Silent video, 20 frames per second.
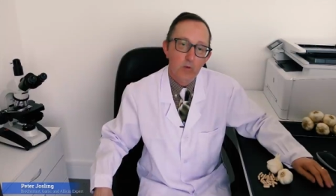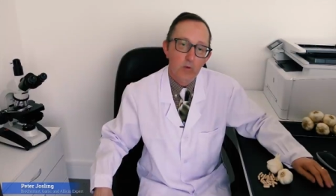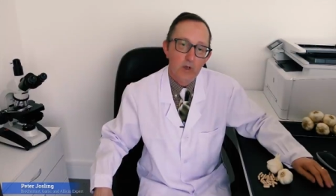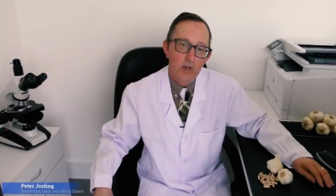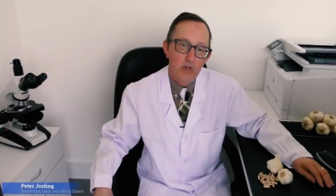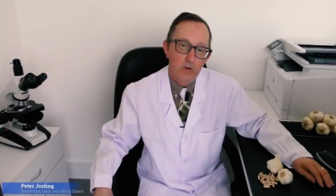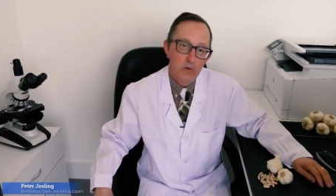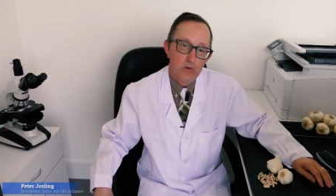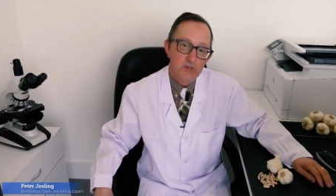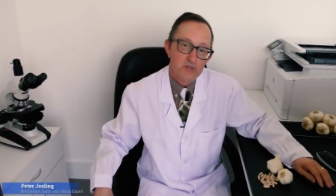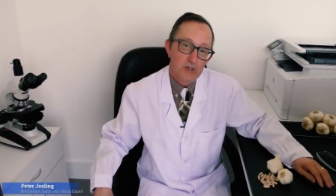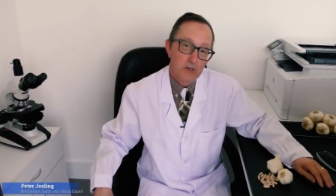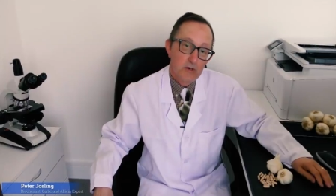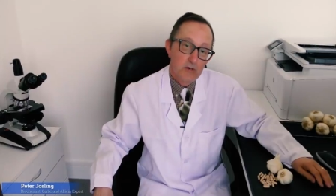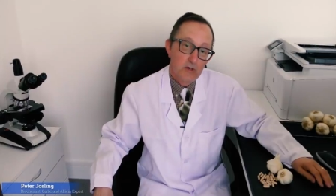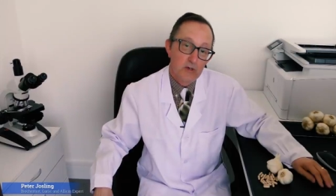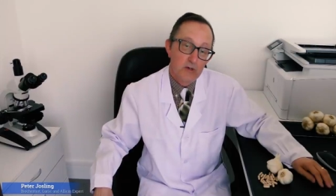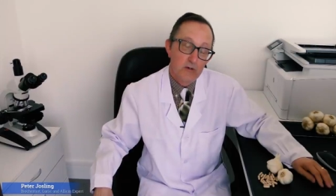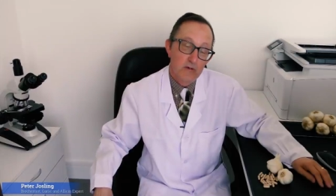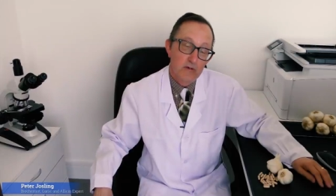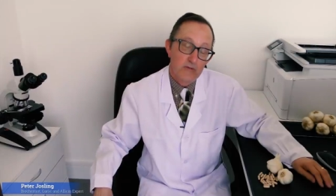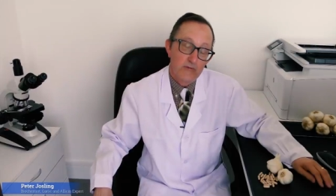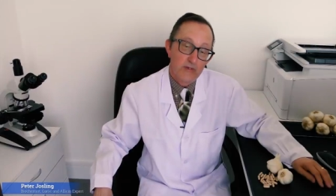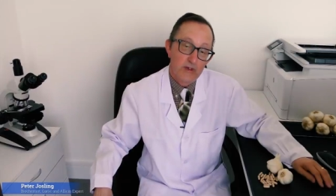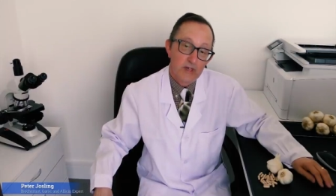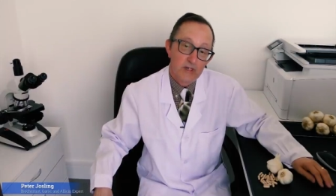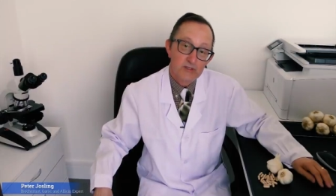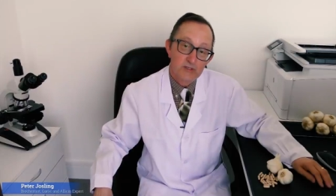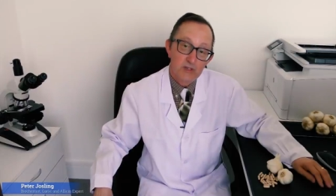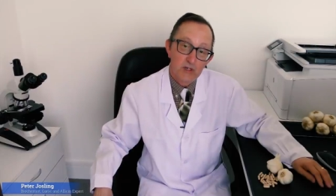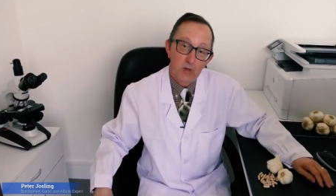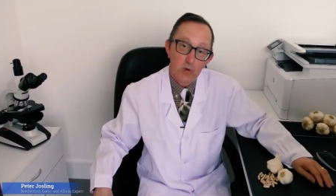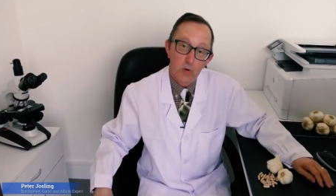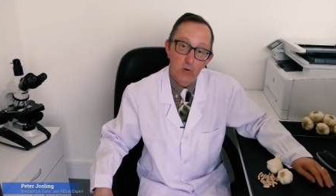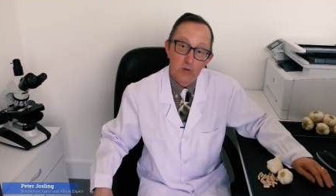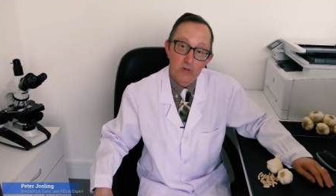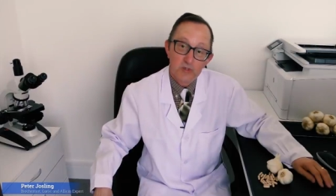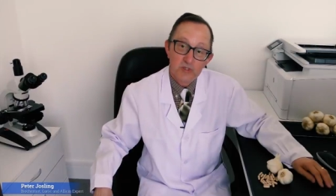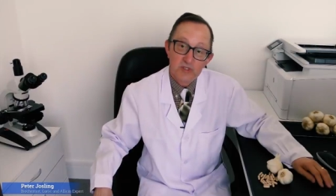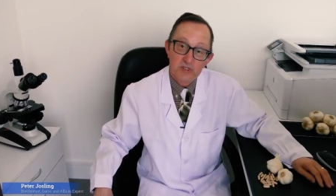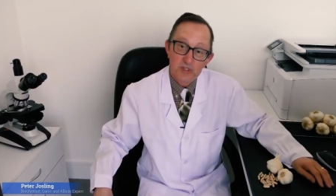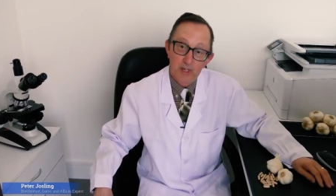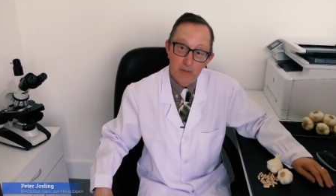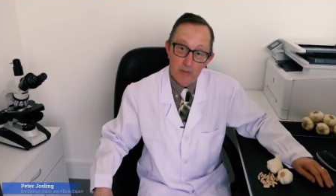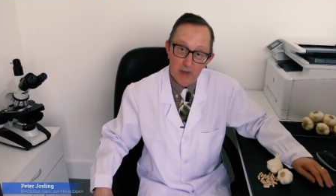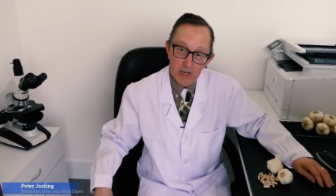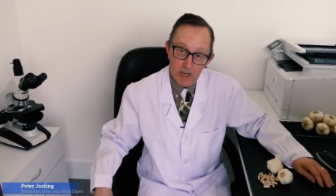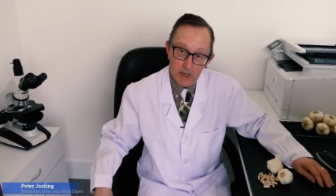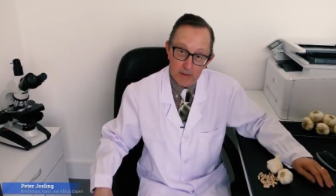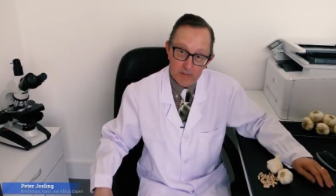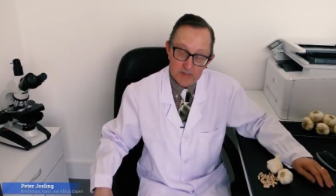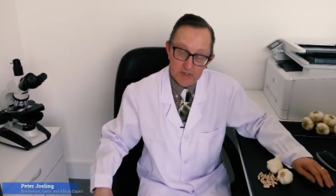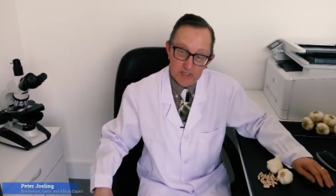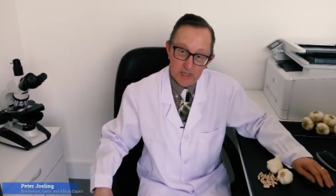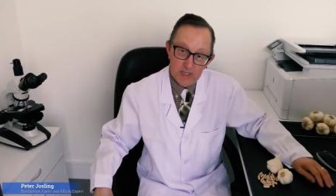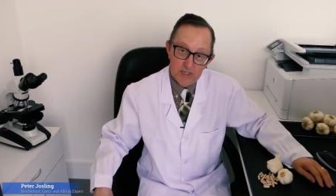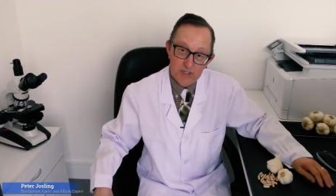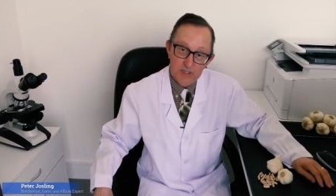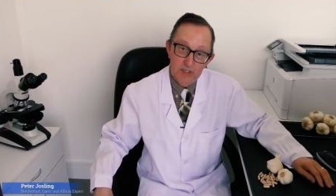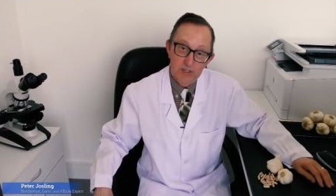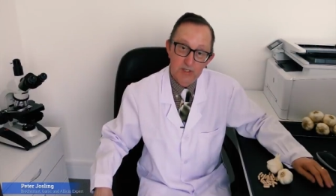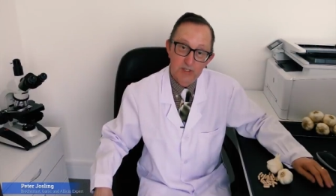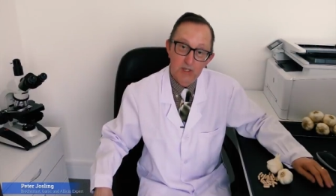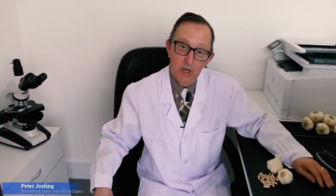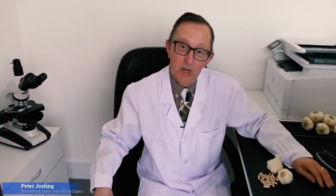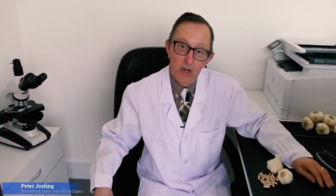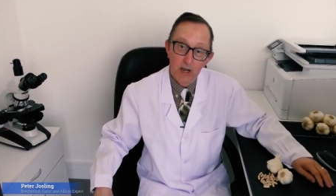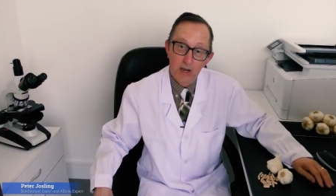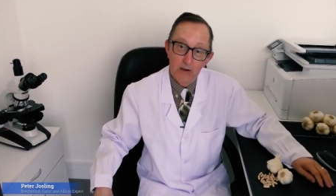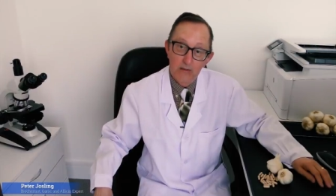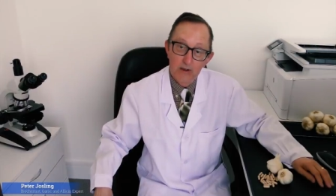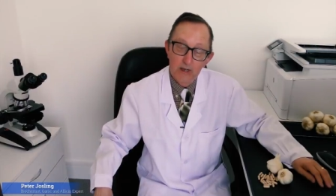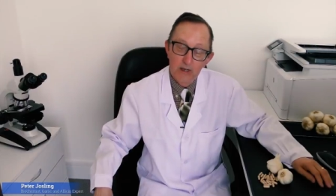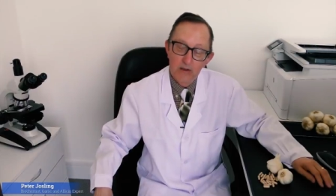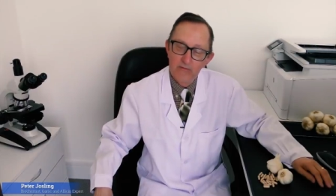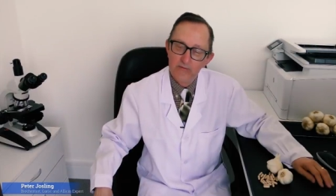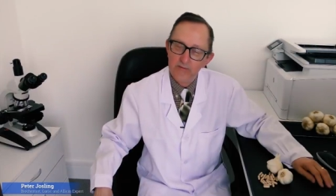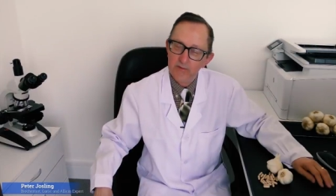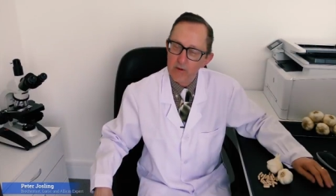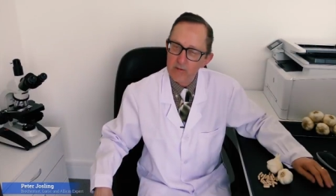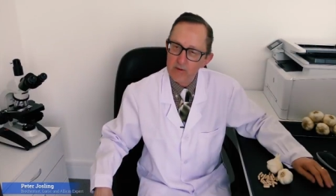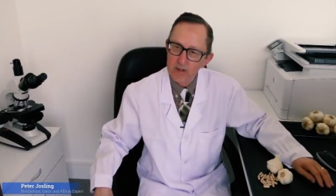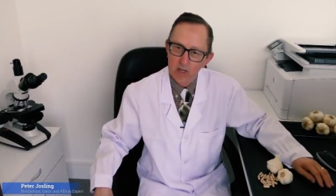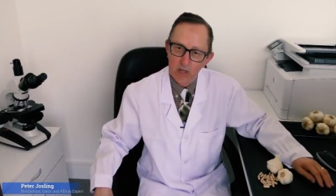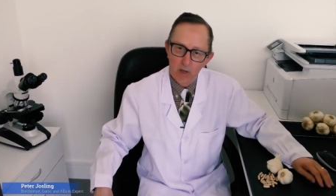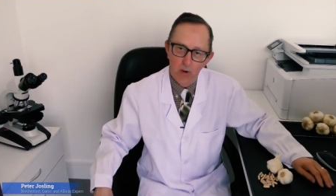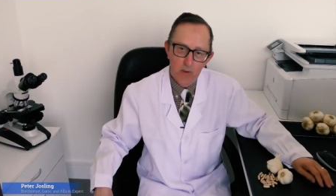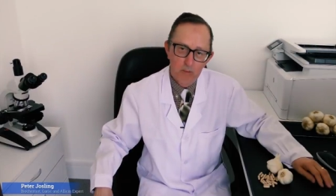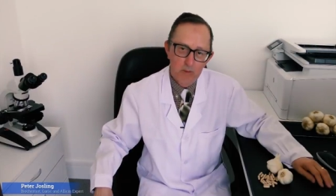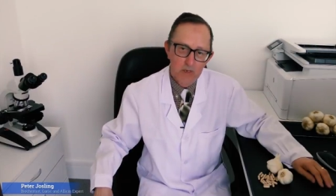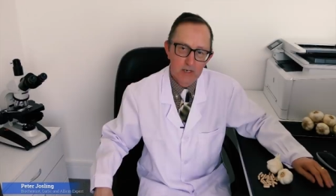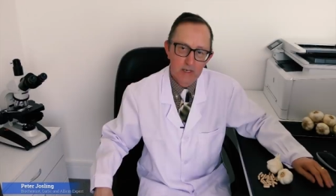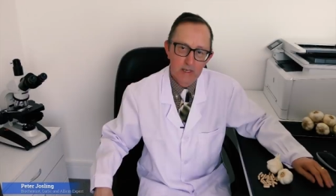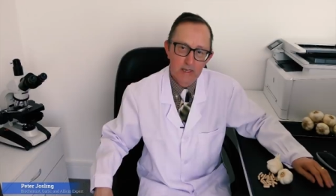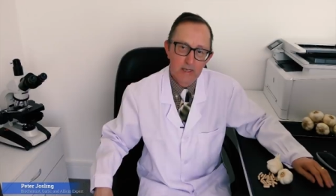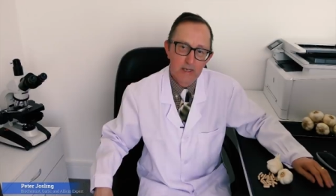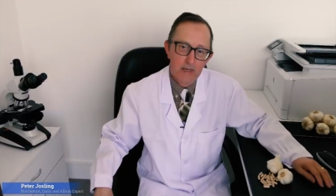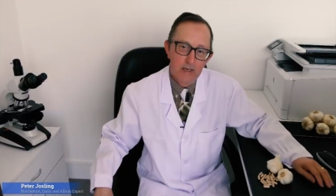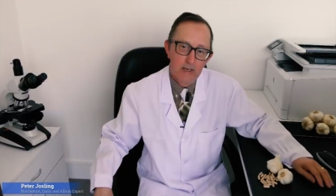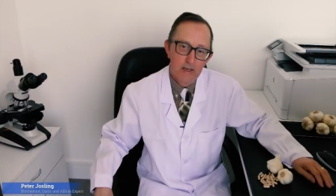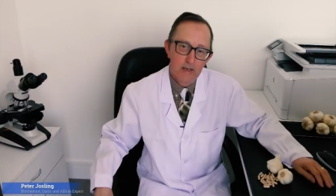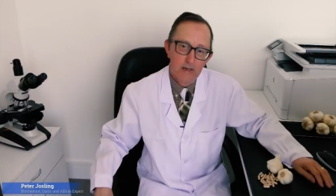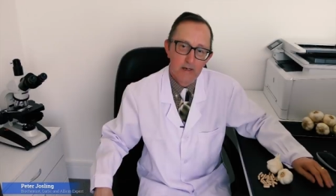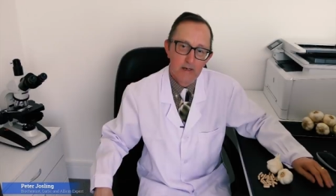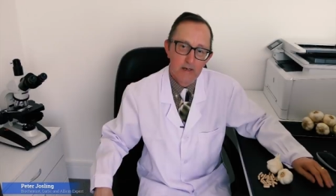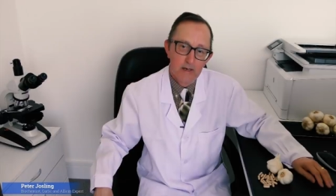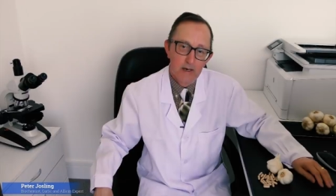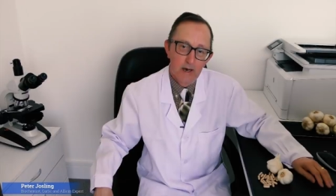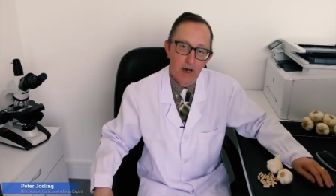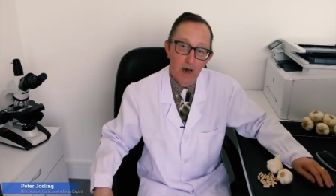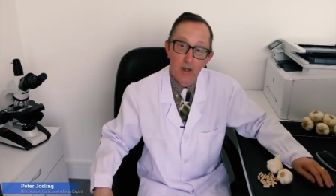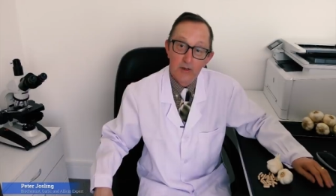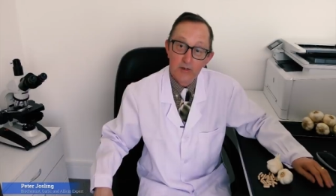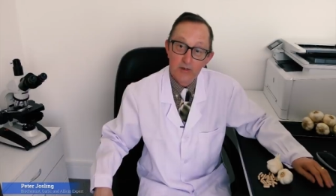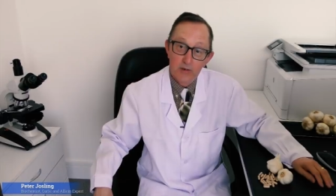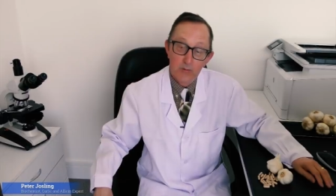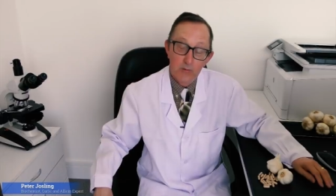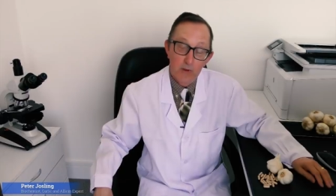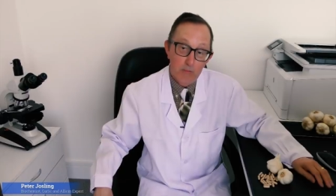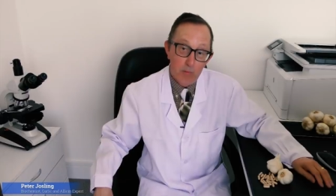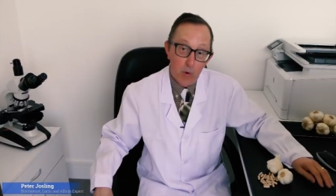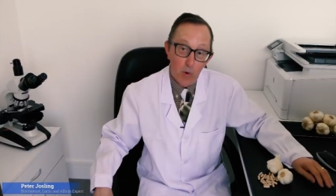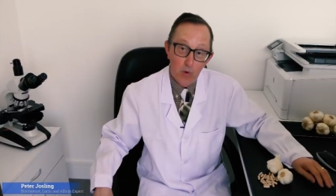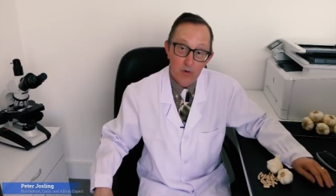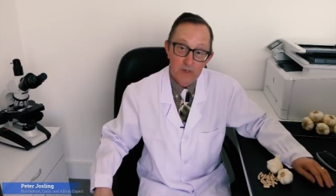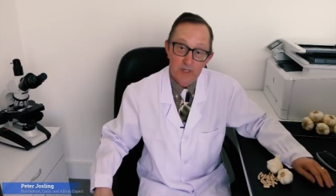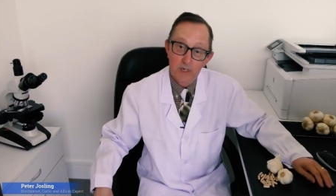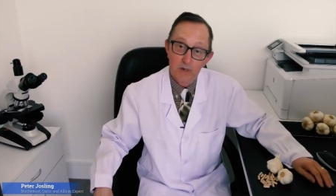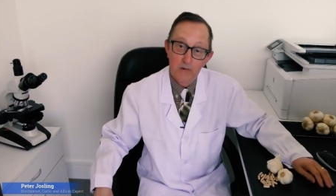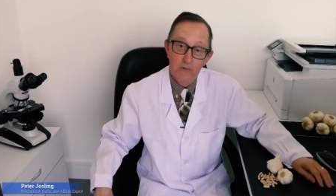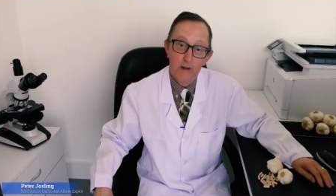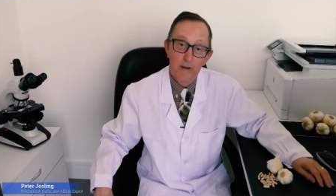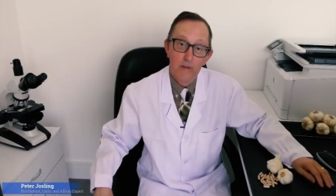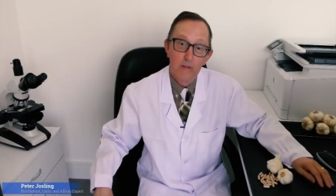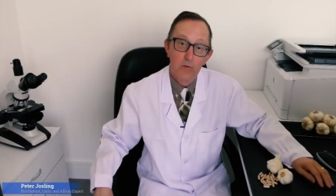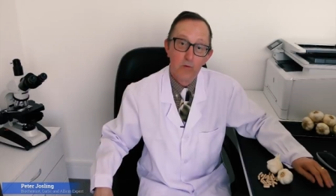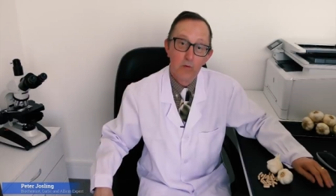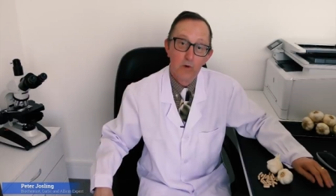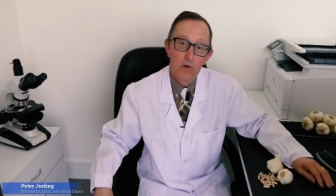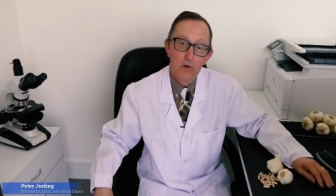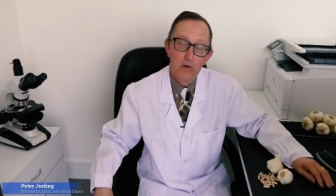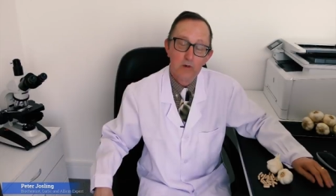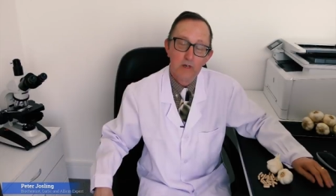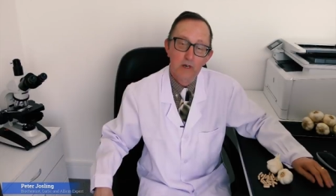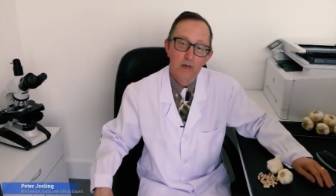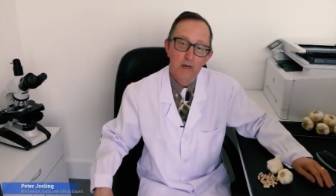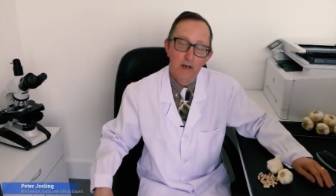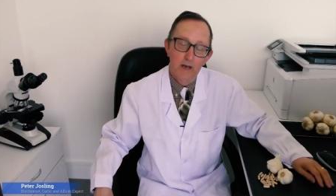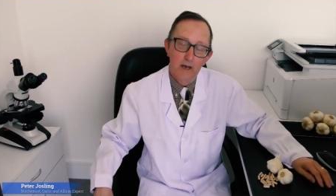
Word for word: We can also look at things that cause stomach upsets and diarrhea, very commonly underreported around the world,